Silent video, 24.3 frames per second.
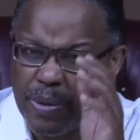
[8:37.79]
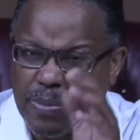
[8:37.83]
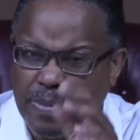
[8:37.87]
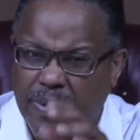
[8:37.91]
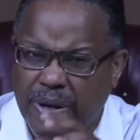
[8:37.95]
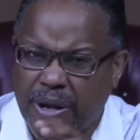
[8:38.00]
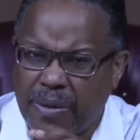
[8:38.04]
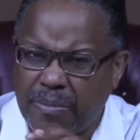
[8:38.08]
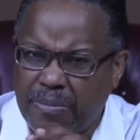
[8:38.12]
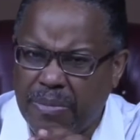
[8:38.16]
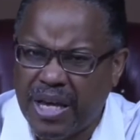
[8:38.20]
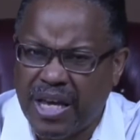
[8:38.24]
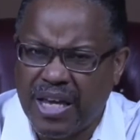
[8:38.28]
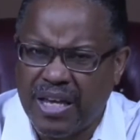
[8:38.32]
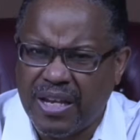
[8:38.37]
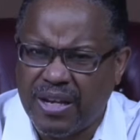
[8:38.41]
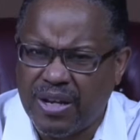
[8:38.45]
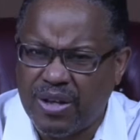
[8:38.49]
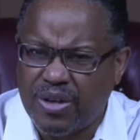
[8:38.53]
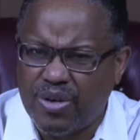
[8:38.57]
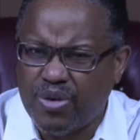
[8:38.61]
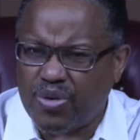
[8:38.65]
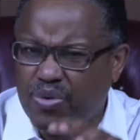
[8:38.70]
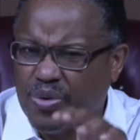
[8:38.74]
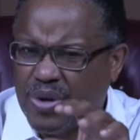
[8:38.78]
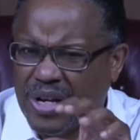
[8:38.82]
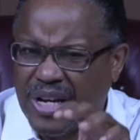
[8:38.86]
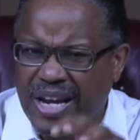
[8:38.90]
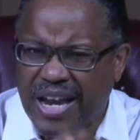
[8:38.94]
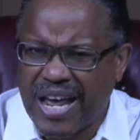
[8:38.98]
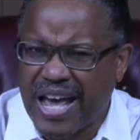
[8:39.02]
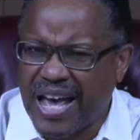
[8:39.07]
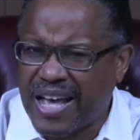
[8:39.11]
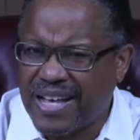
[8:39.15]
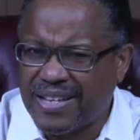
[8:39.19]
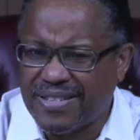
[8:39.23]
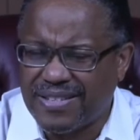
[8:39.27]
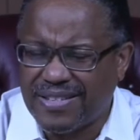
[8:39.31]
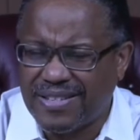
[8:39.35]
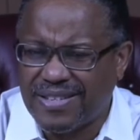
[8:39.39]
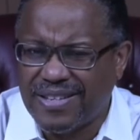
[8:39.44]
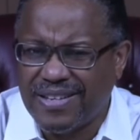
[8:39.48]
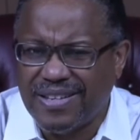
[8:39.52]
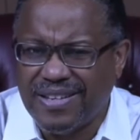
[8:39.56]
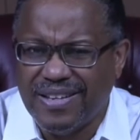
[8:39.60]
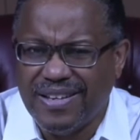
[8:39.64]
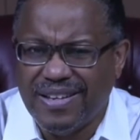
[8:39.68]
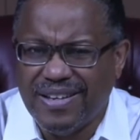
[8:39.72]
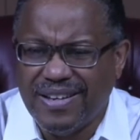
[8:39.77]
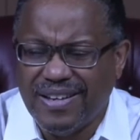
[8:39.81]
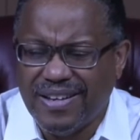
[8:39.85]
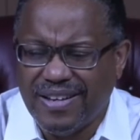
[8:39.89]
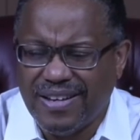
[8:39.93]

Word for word: people are mean to you and nasty,